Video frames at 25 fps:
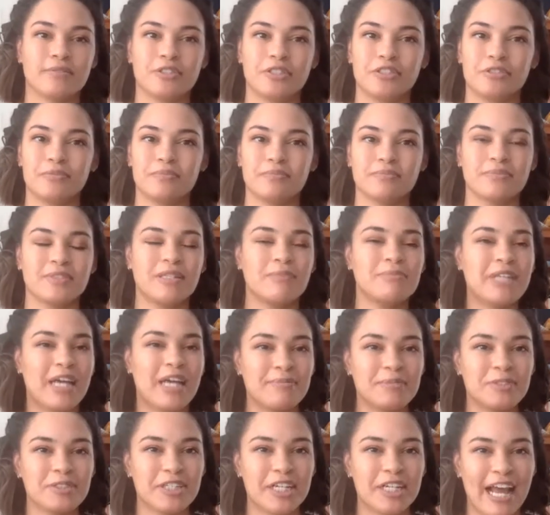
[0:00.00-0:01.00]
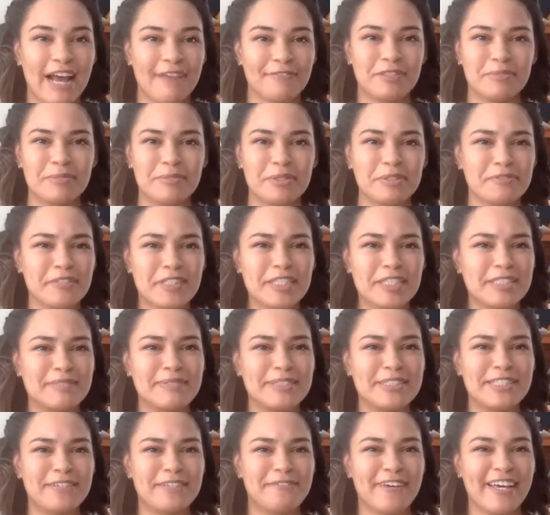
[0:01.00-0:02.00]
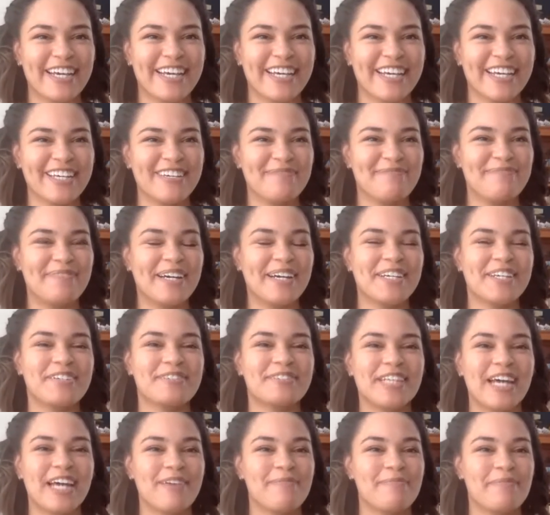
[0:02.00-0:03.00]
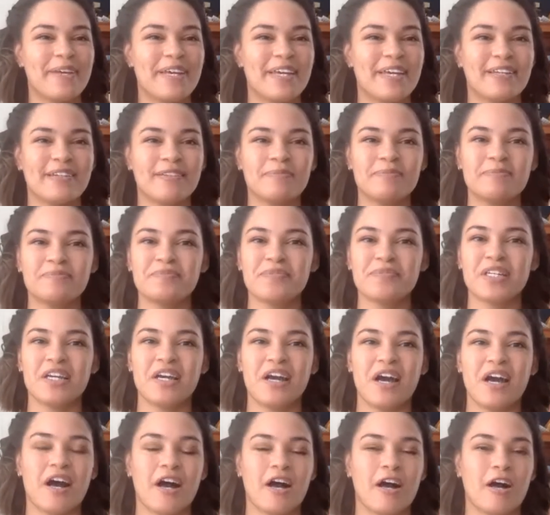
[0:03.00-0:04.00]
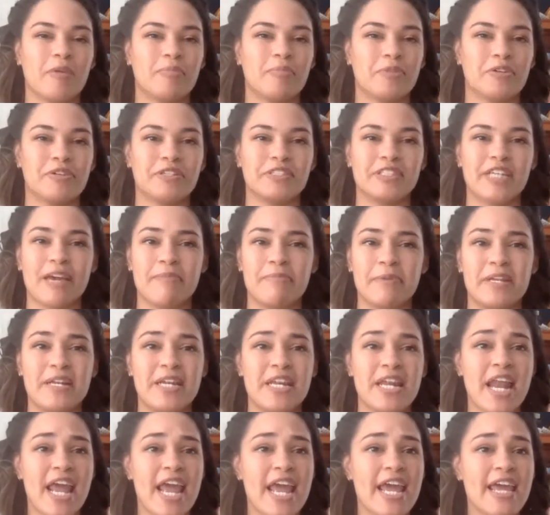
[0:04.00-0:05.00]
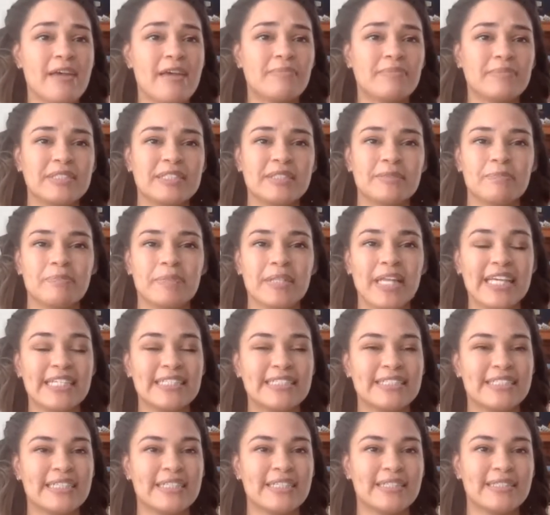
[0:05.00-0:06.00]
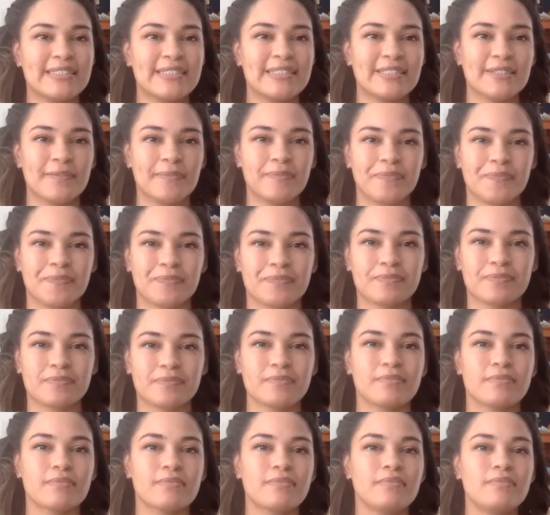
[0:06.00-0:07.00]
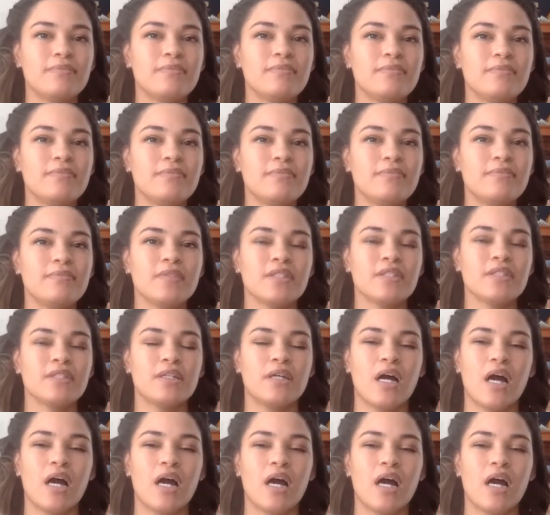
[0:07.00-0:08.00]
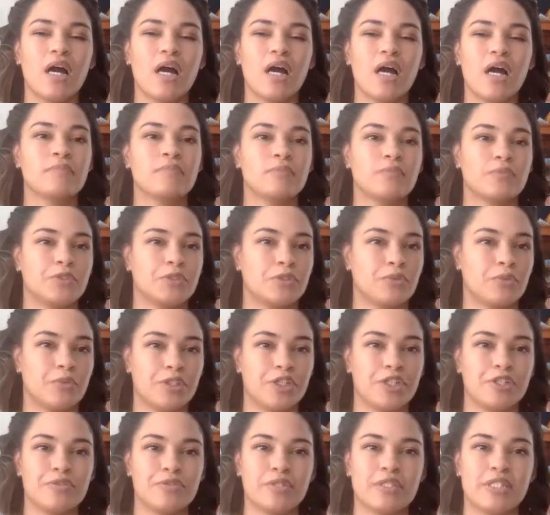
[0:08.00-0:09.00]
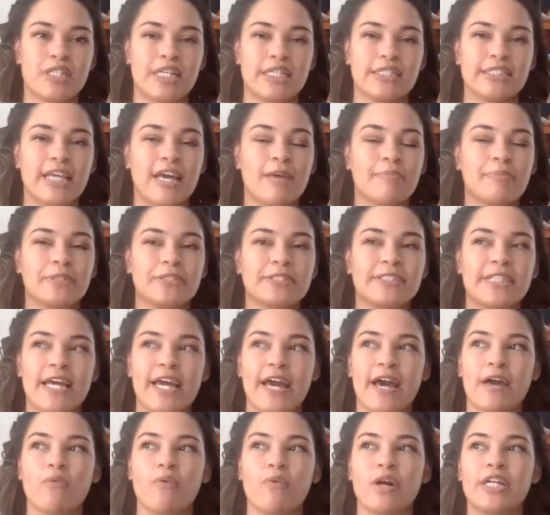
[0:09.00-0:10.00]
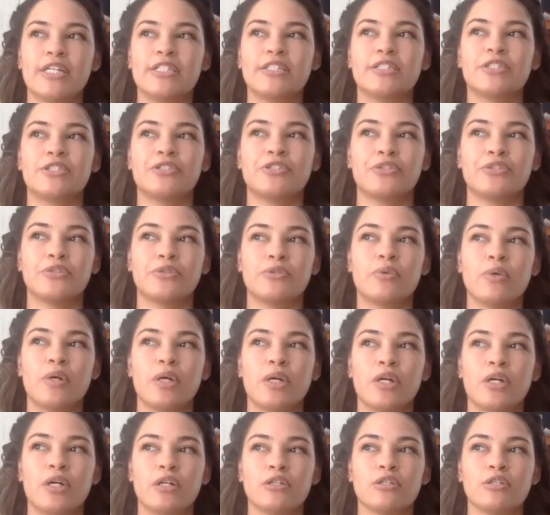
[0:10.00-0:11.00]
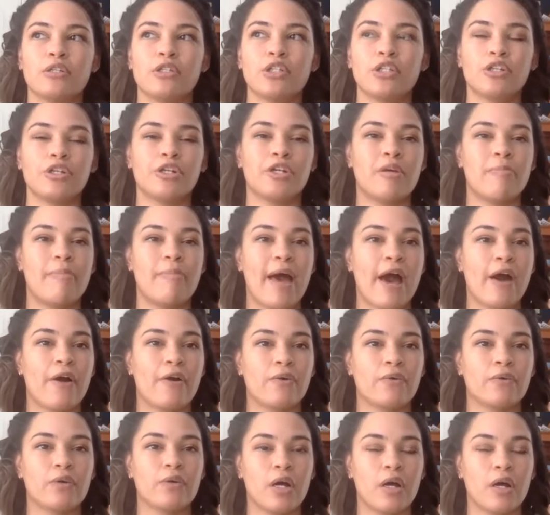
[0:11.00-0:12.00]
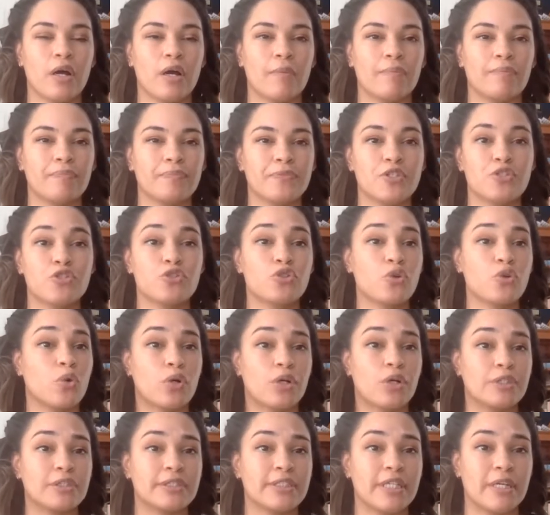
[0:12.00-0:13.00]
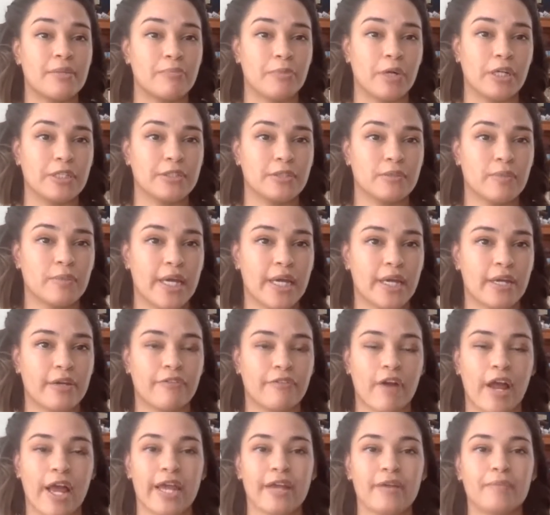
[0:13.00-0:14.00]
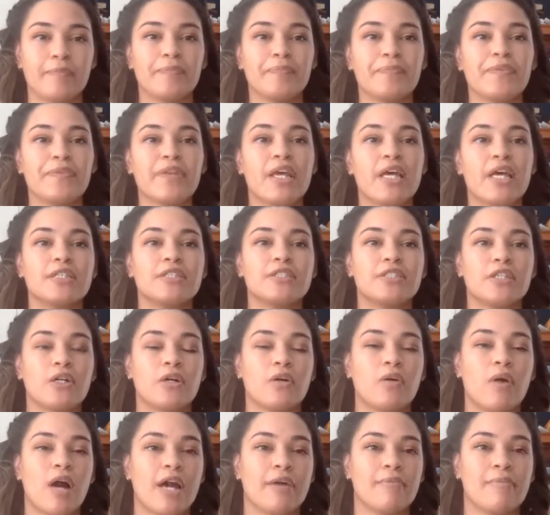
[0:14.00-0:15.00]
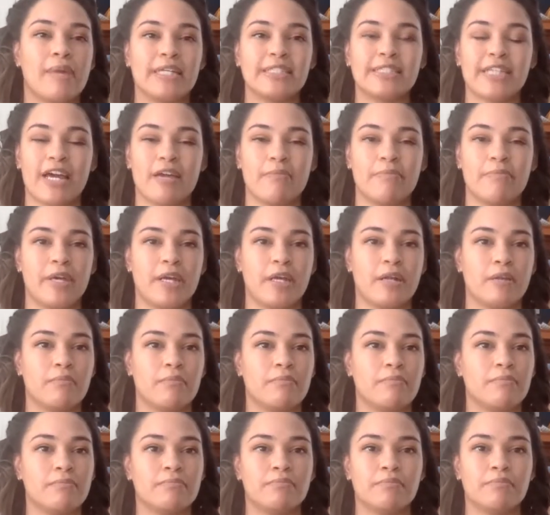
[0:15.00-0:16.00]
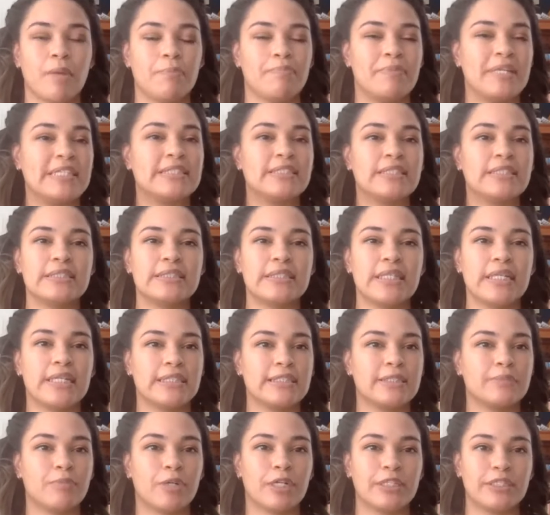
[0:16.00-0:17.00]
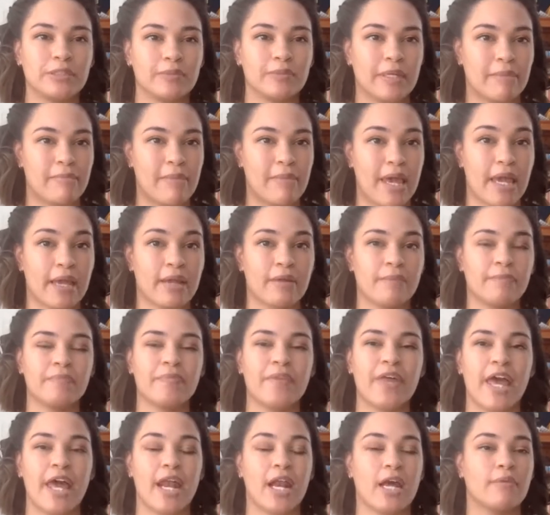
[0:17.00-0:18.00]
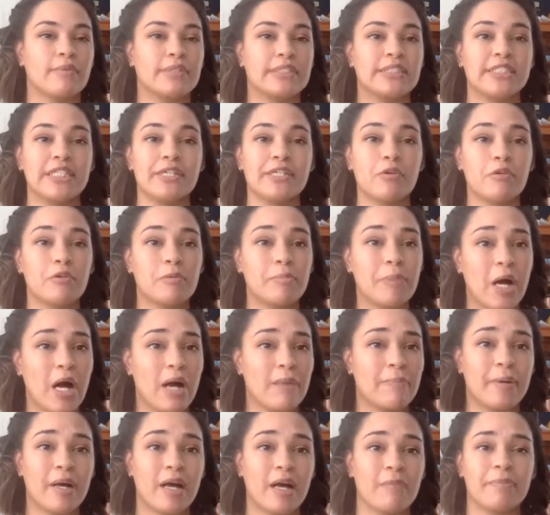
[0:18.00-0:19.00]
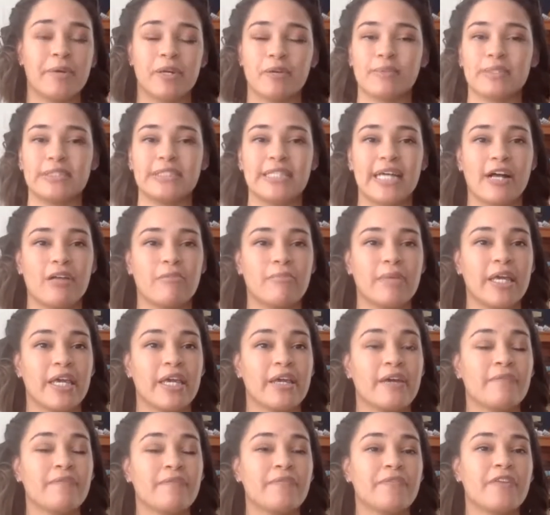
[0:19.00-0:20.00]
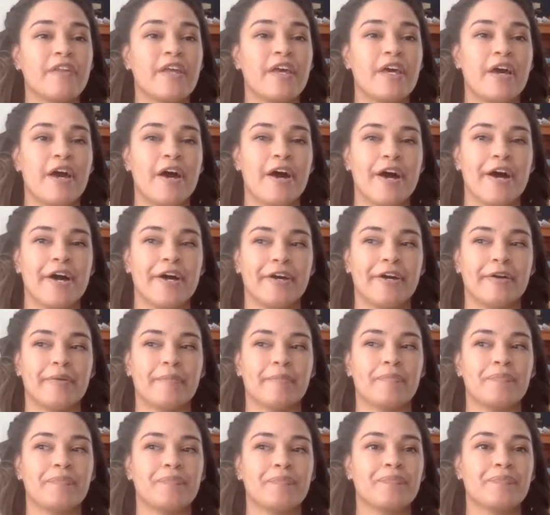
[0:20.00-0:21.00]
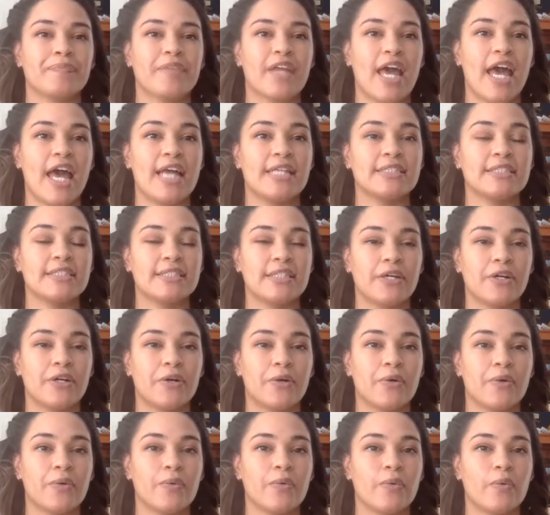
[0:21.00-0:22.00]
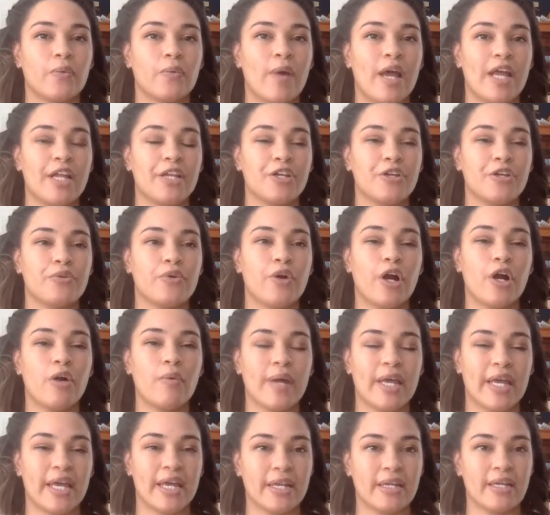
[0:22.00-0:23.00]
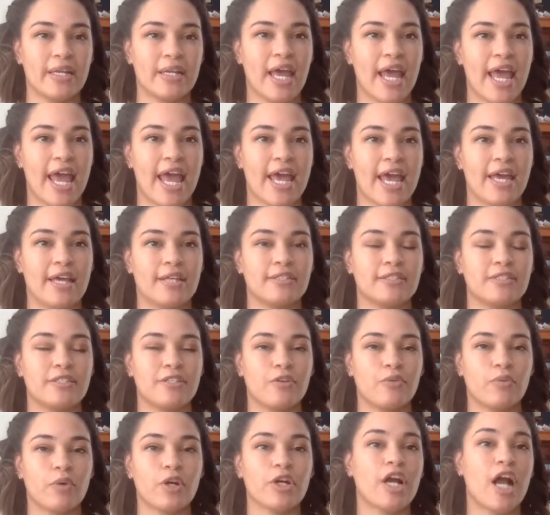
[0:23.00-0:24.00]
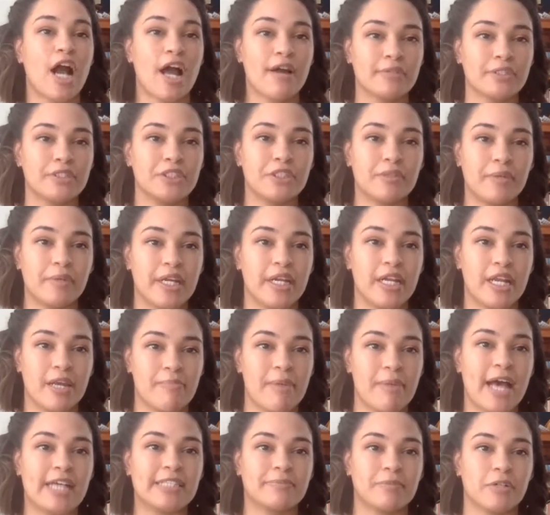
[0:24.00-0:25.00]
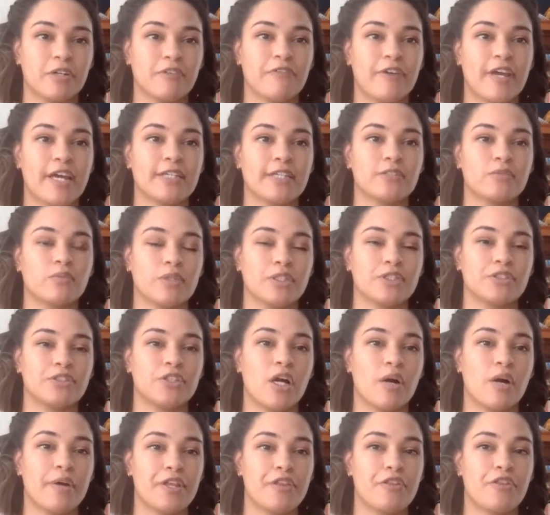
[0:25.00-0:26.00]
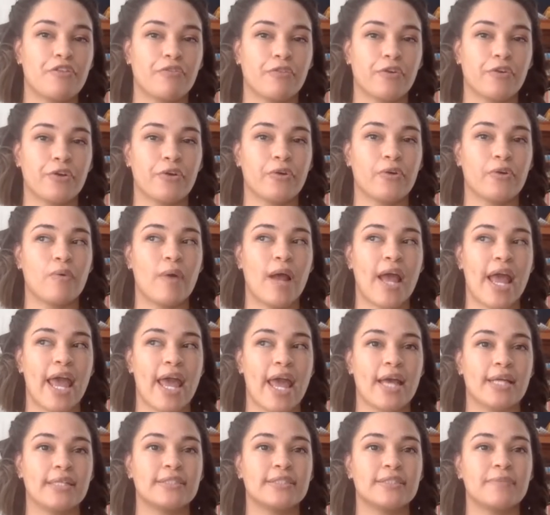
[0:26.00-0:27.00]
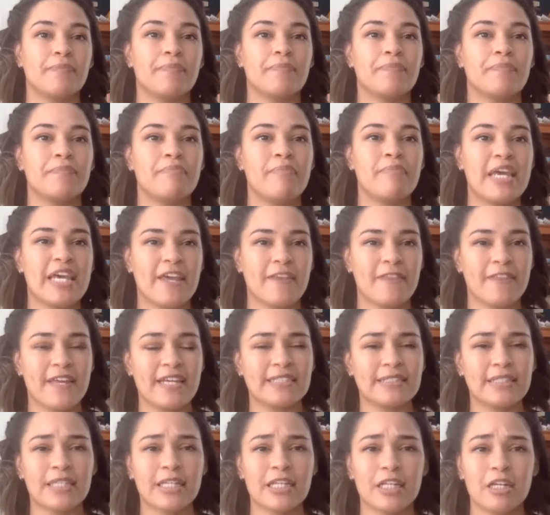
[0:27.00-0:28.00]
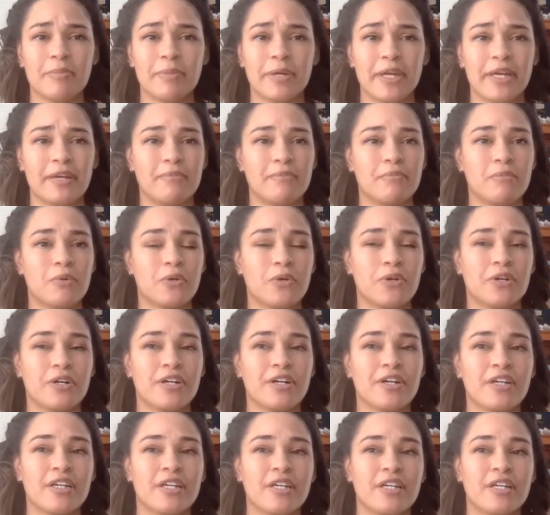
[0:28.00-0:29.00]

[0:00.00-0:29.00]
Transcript: sometimes you're gonna have to be really specific, but you type in, you can type in names, places. So we'll use an example, say I wanted to learn about stores in Brunswick, right? So I might type in businesses, Brunswick, Maine, and I would see what would pop up. It would tell me. And so when you go in, and the work I was doing in Past Perfect was going through and making things a little bit more